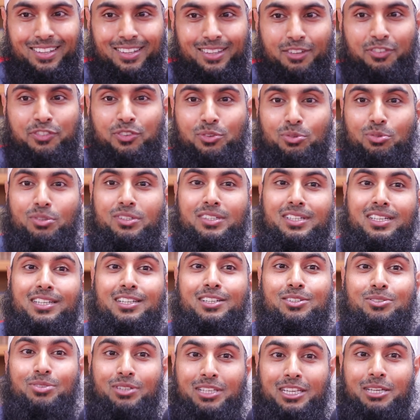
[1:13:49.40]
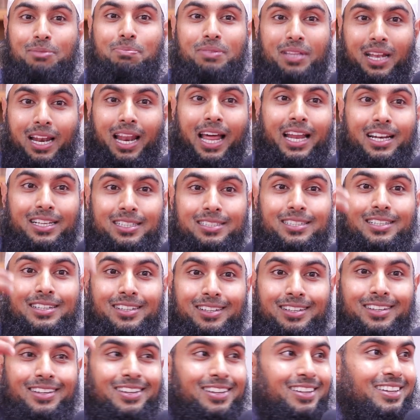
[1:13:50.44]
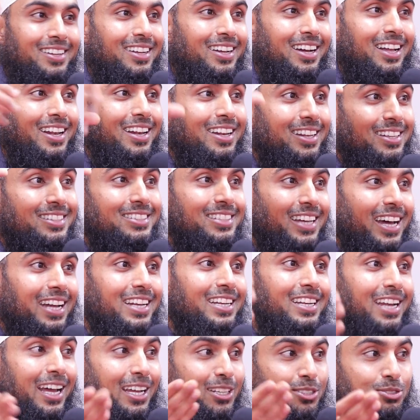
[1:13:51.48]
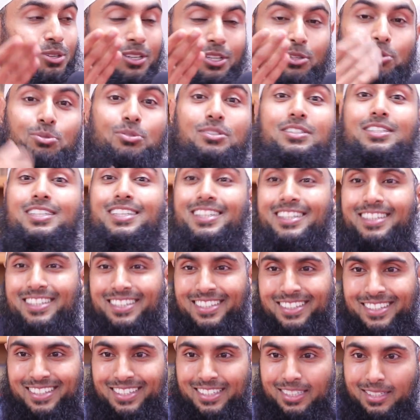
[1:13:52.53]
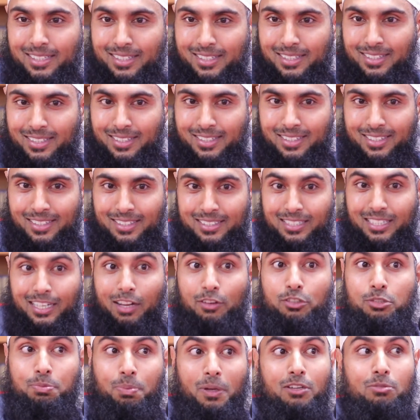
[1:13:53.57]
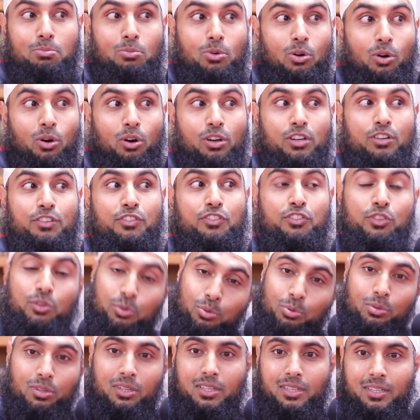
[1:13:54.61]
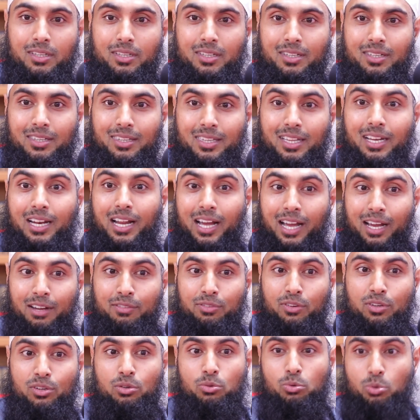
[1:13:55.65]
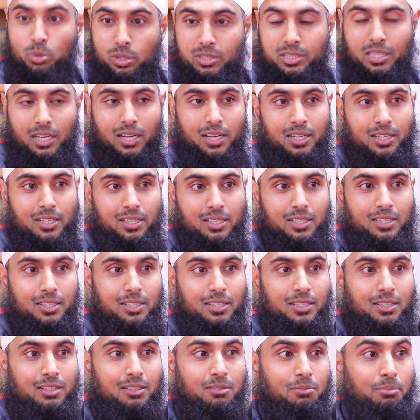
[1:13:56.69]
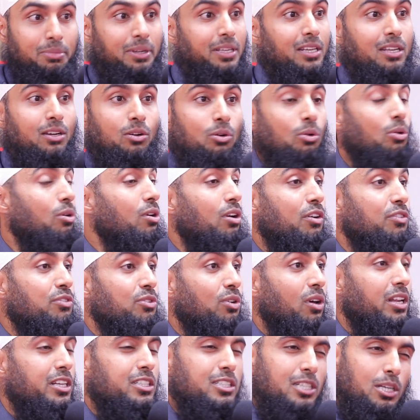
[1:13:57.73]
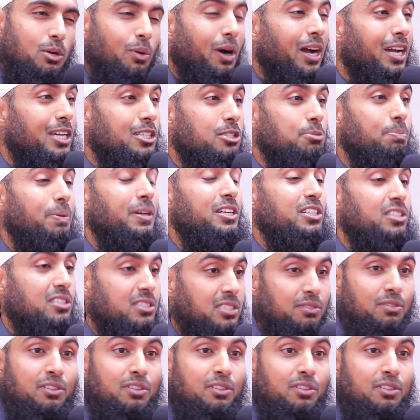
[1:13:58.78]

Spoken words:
The fuel needed to keep the lantern lit at night so he could read. He said, I've spent more on fuel than I have on water. Meaning all of knowledge requires patience.